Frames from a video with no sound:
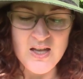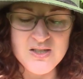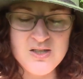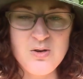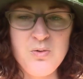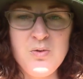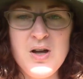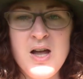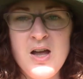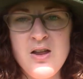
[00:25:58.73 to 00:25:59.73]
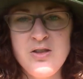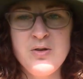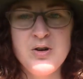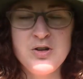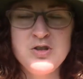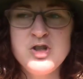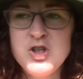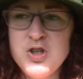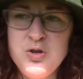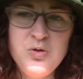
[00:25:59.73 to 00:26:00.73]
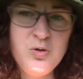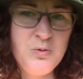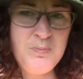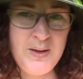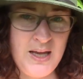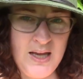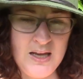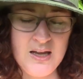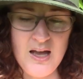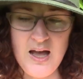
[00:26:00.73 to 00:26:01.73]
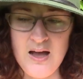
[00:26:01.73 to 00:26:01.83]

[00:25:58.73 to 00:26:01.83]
So there are two big